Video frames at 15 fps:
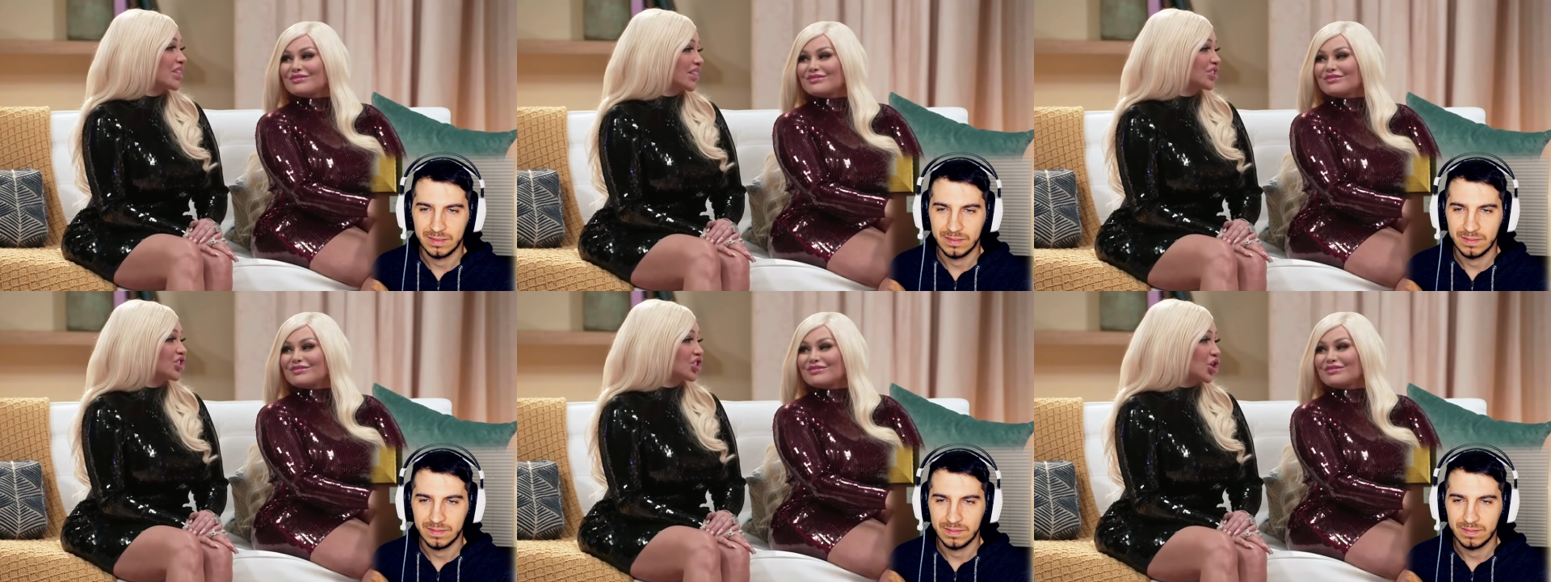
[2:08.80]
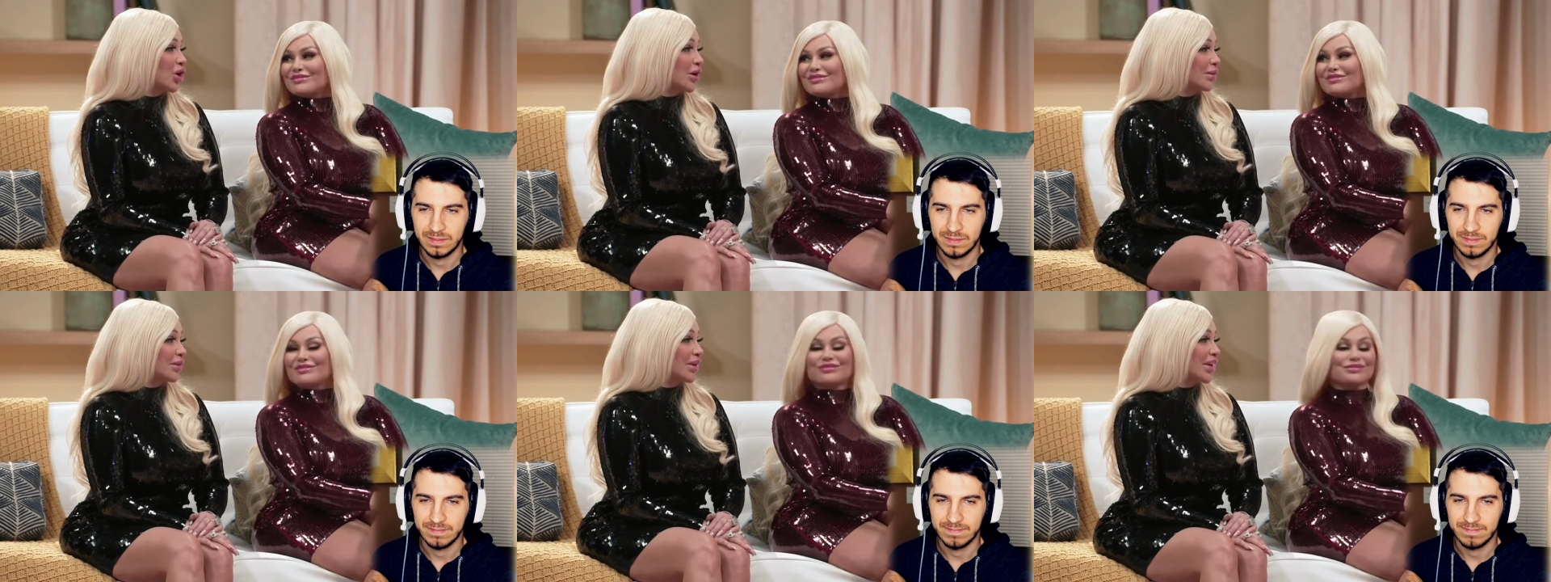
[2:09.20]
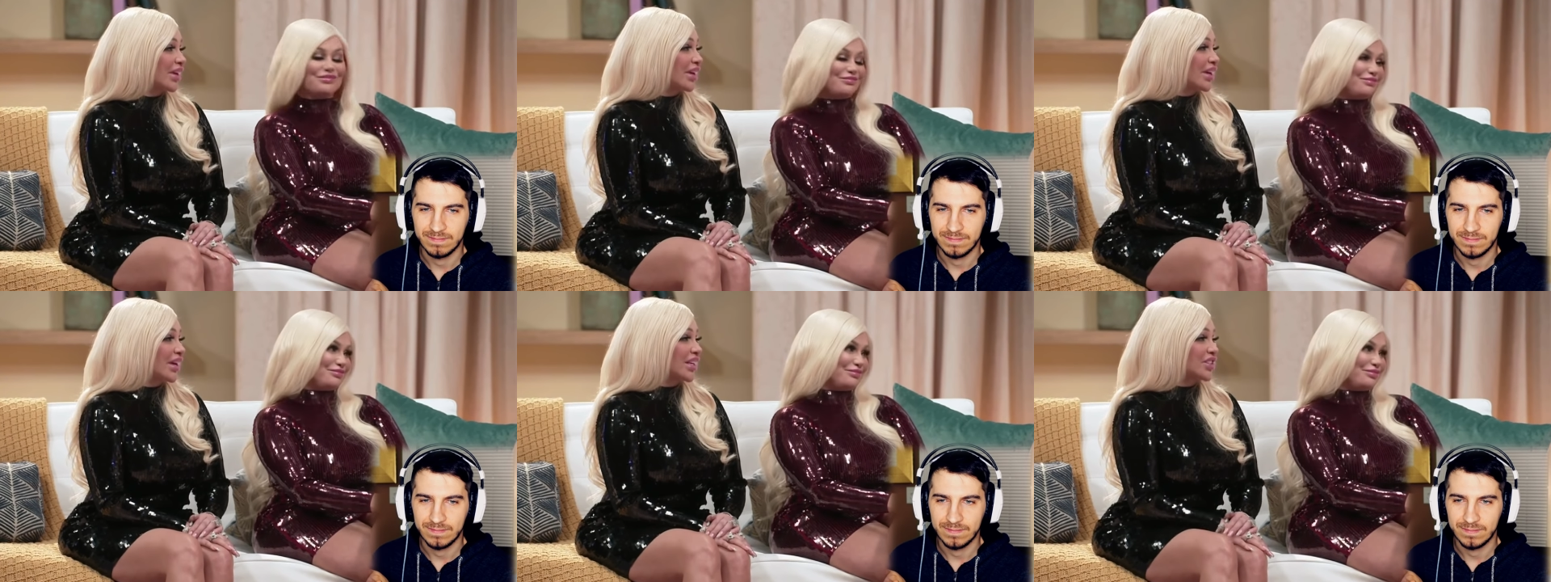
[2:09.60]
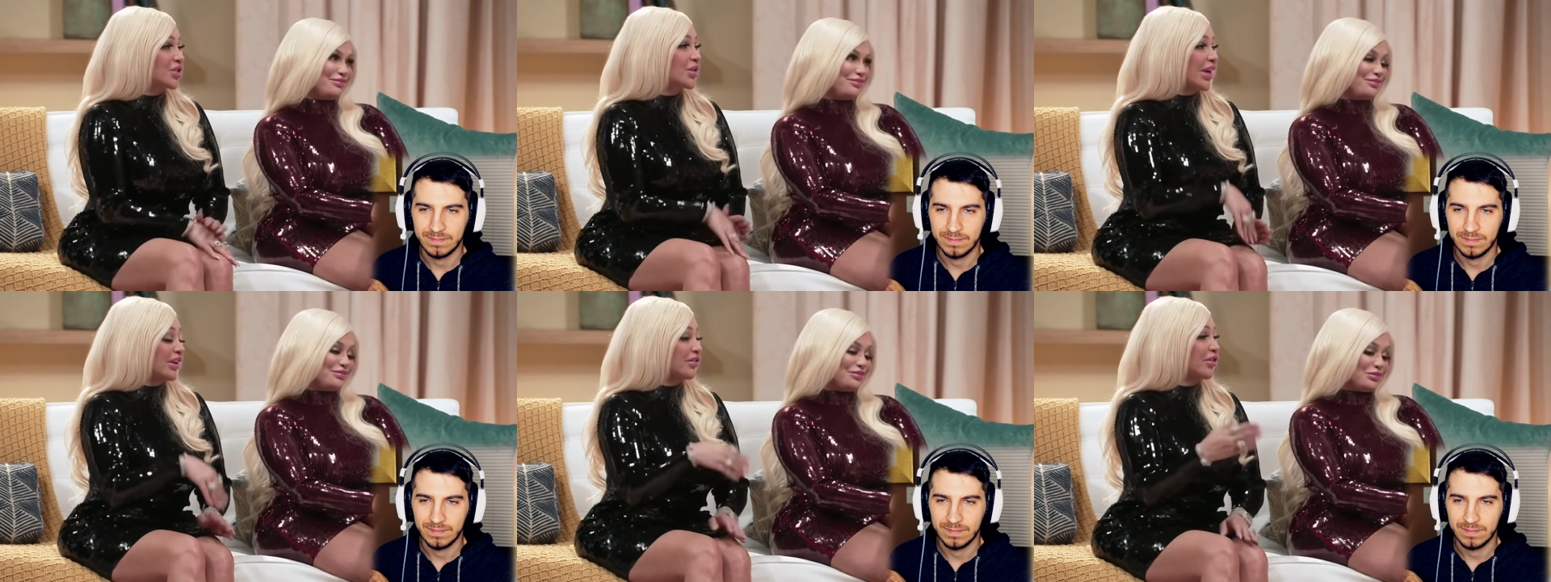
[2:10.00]
Speaker 1: to show up. It's
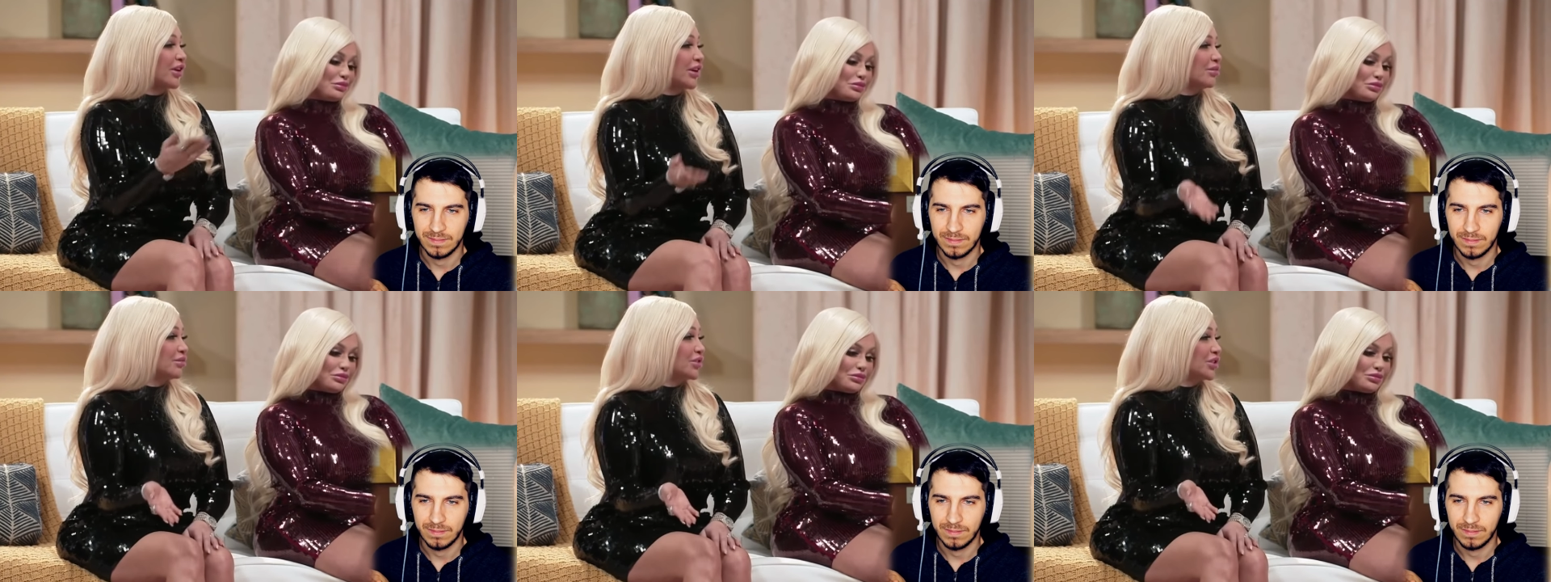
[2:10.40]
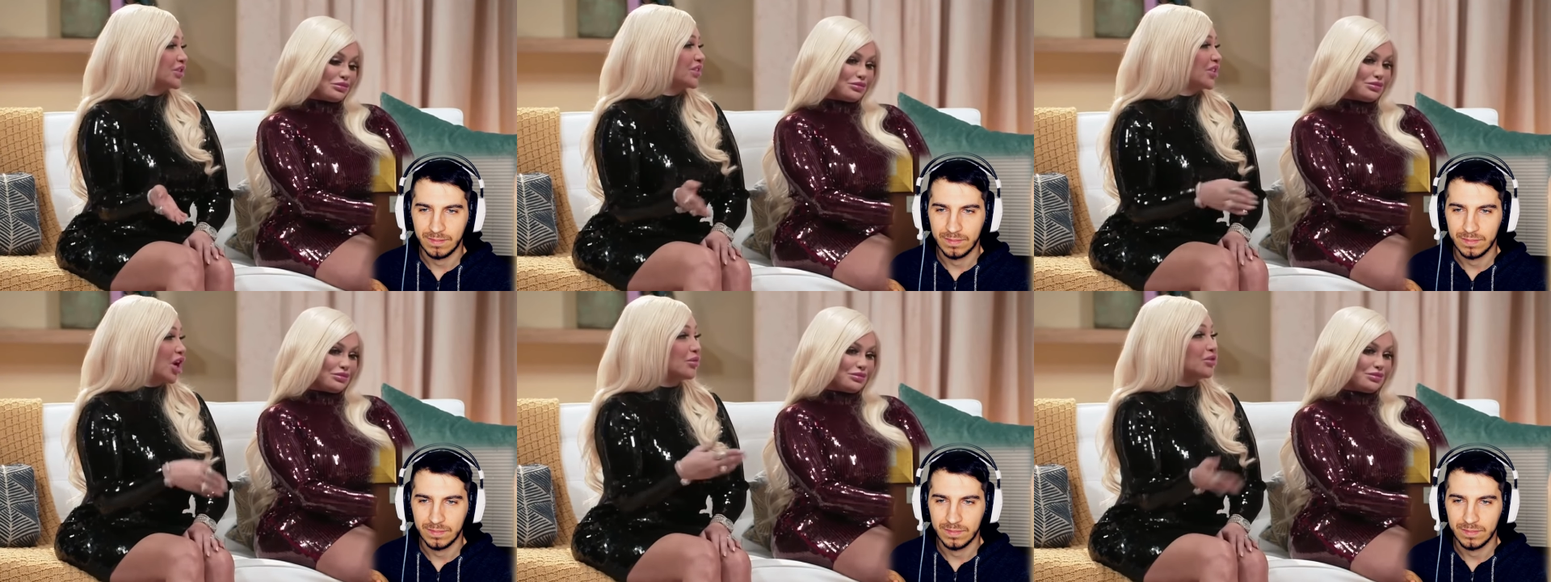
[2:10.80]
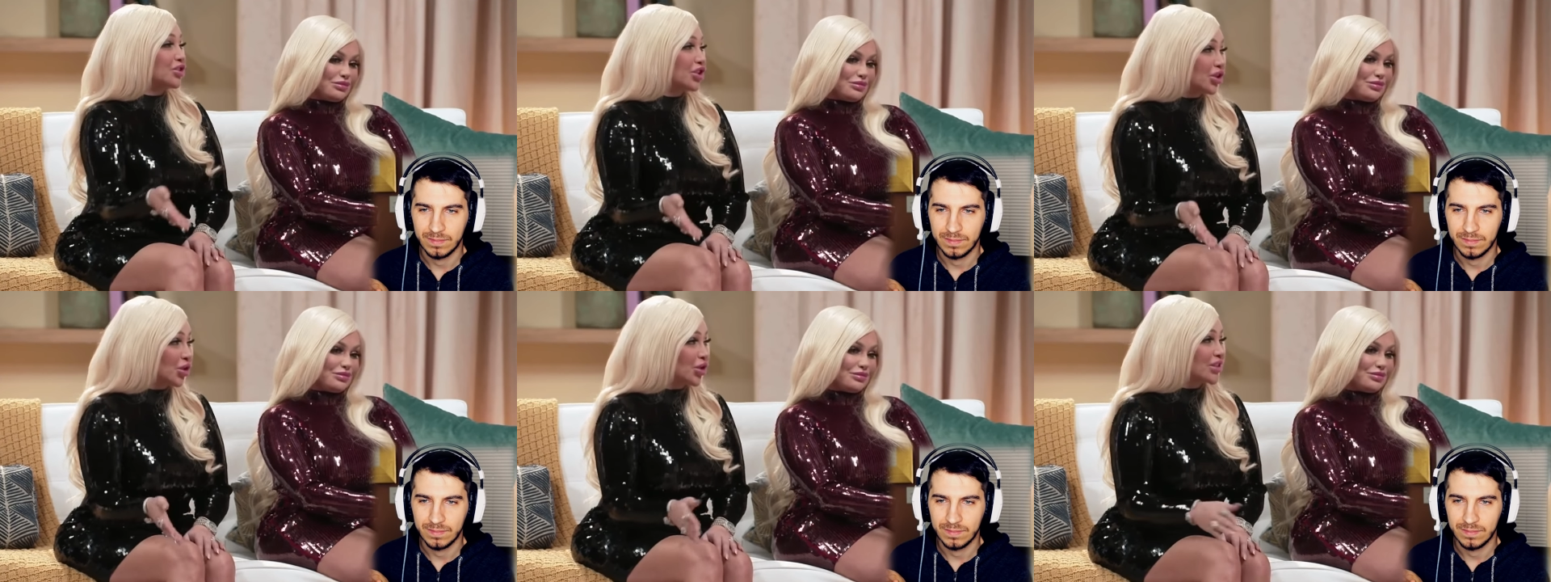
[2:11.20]
okay for him to come to New York,